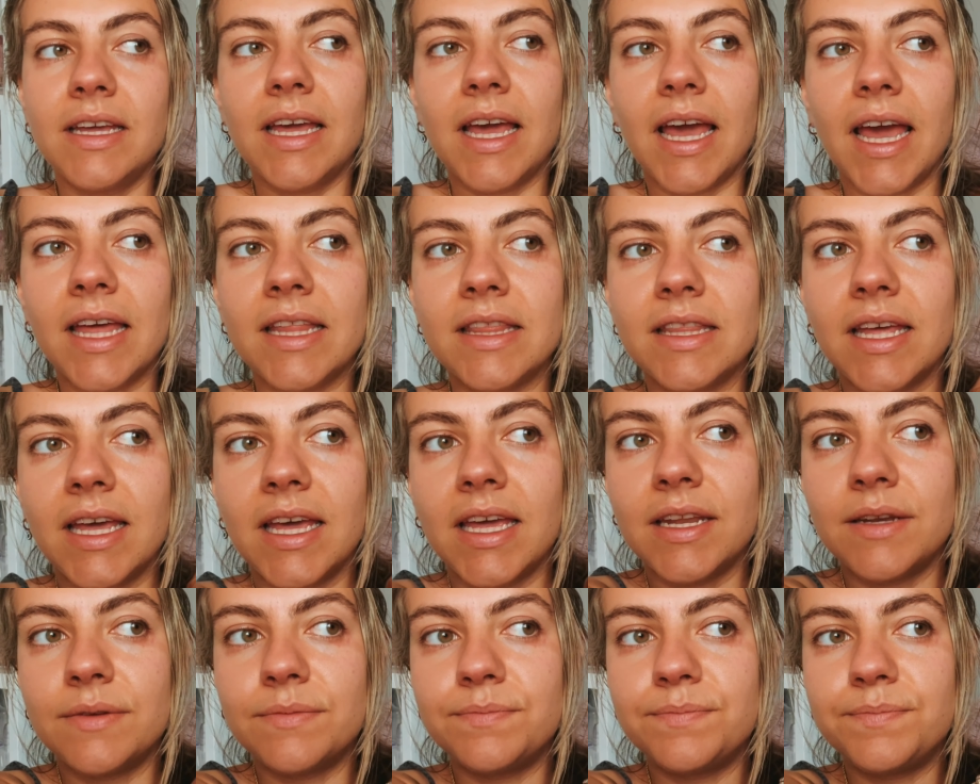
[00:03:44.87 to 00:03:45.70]
And
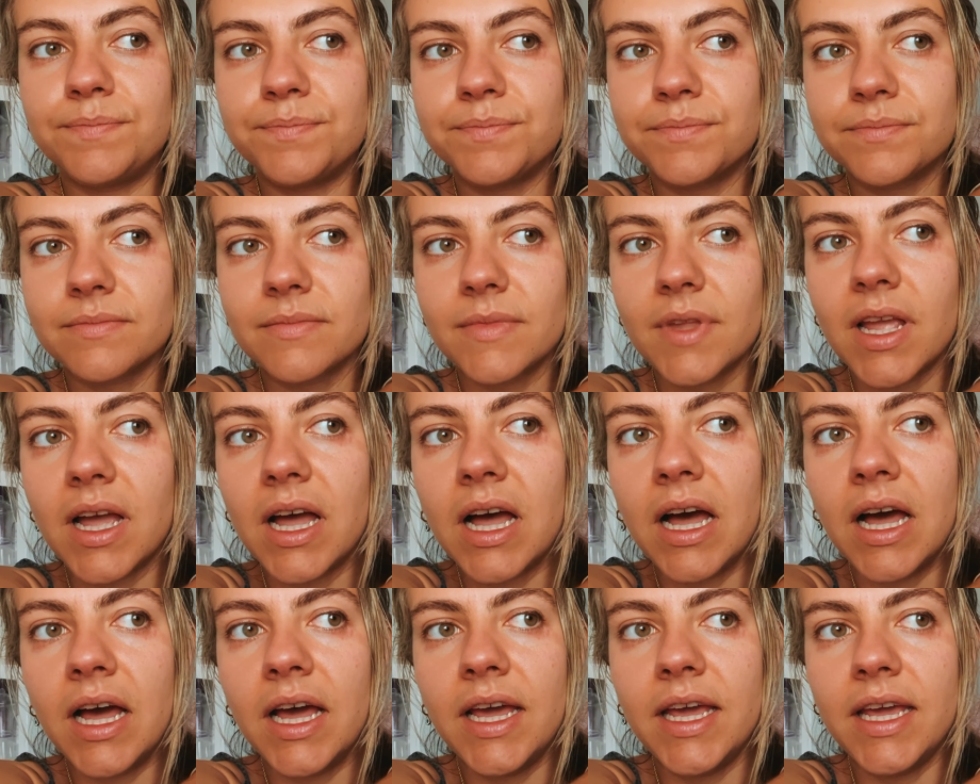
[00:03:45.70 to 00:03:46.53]
then
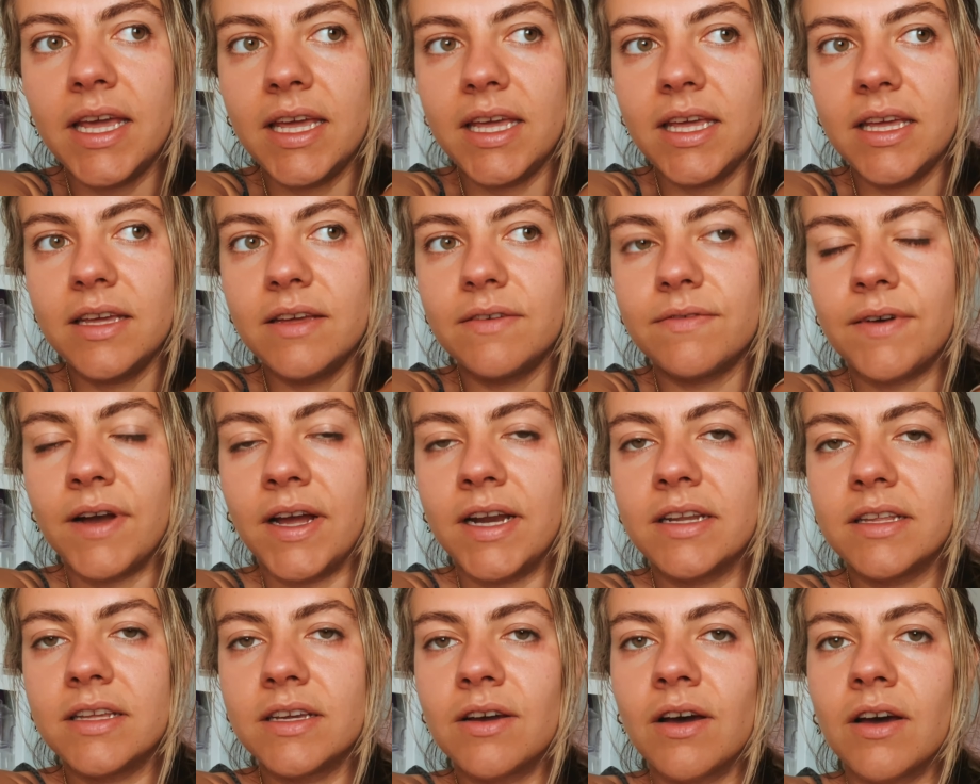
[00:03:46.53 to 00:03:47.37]
I
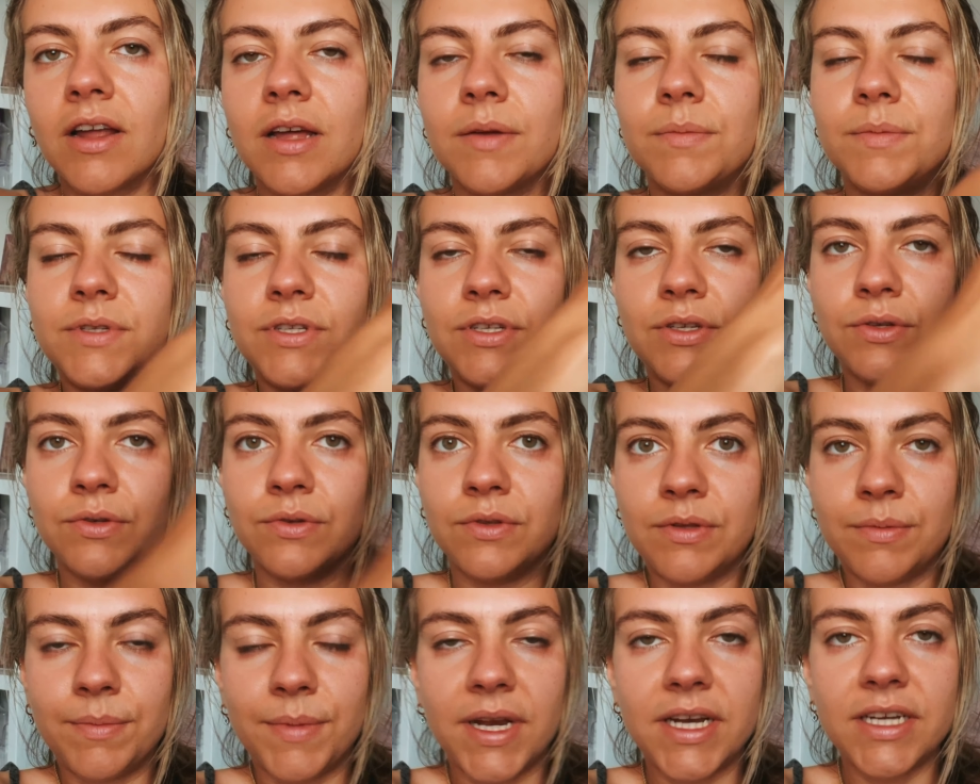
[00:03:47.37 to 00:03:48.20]
finally got up to
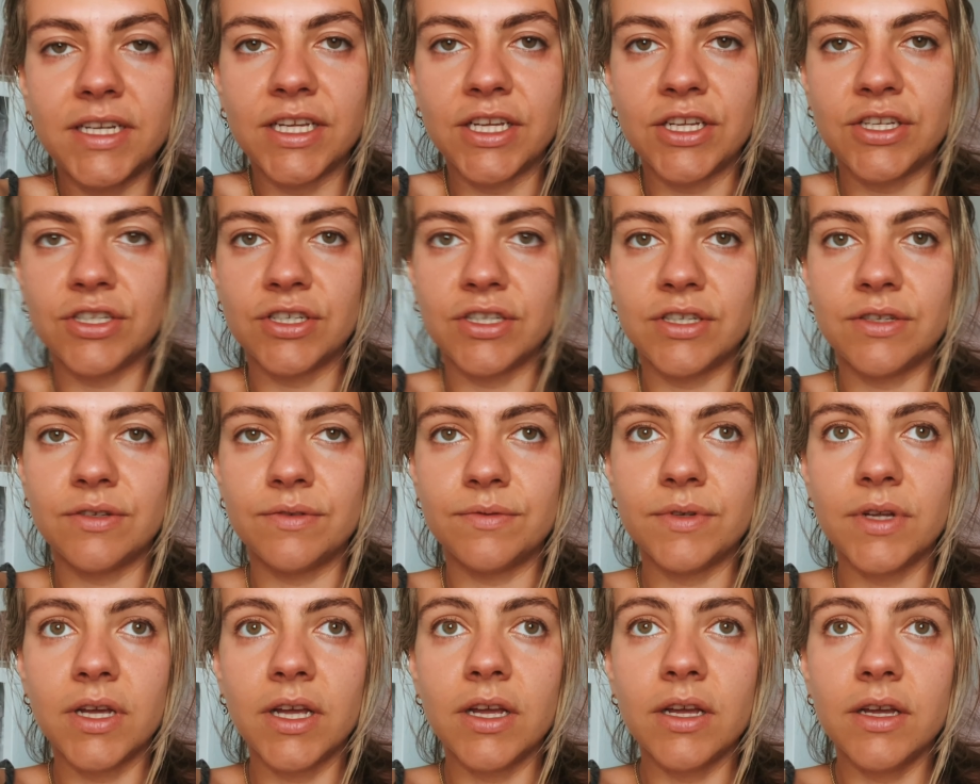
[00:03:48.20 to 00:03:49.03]
the meditation
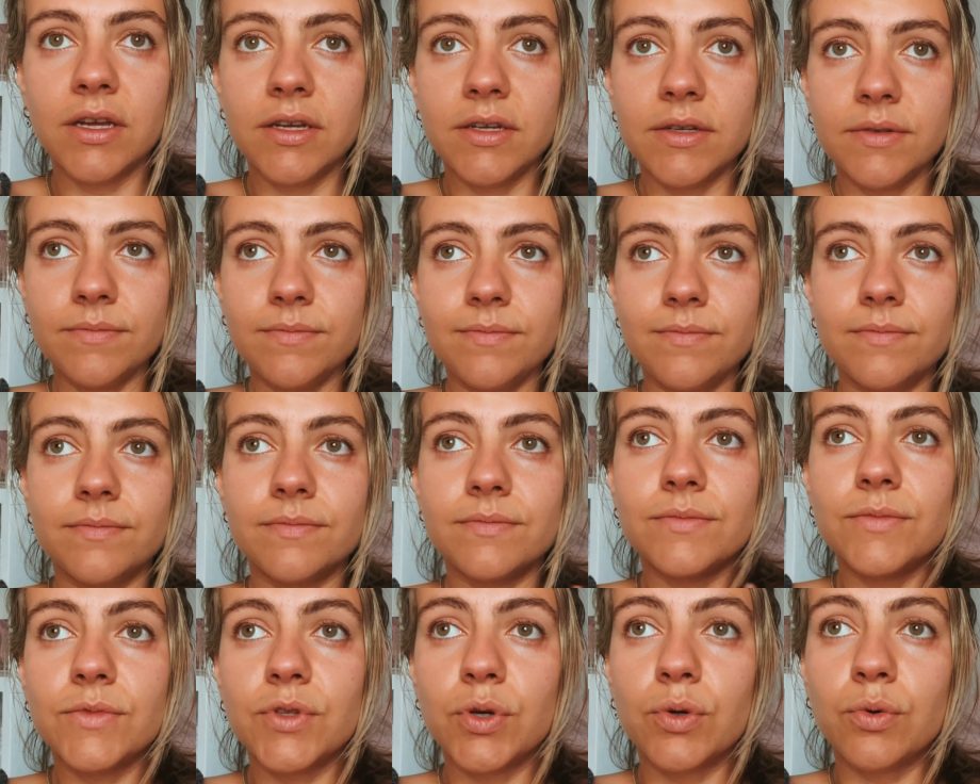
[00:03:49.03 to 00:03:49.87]

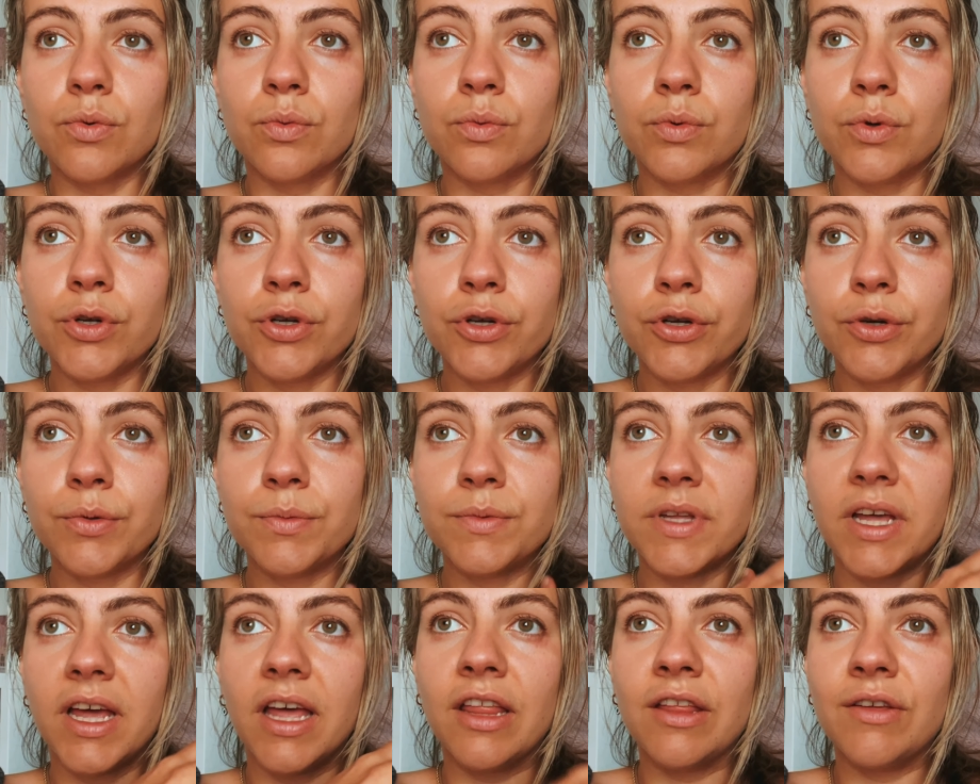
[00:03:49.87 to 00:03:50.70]
room.
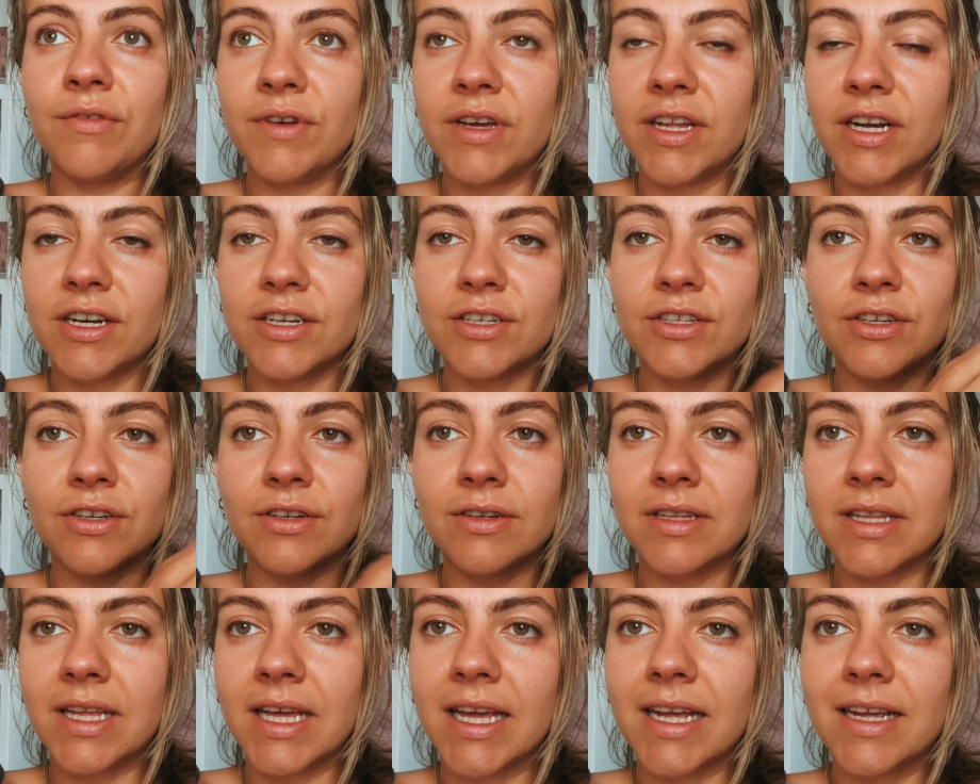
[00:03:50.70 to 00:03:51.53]
The elevator
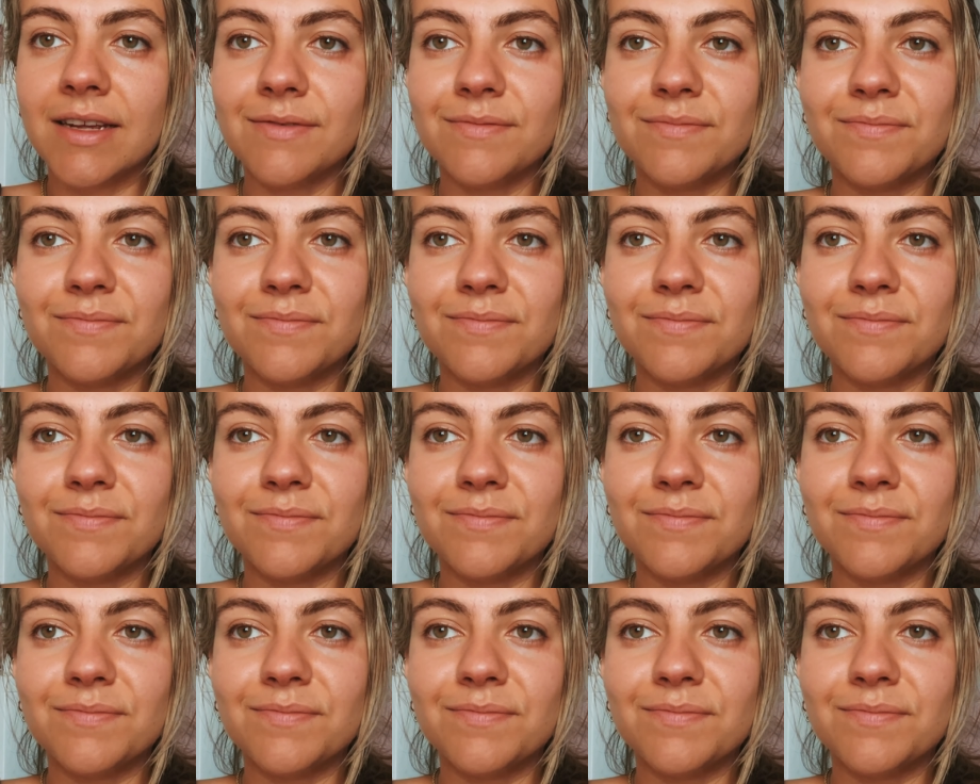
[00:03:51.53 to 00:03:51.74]
took like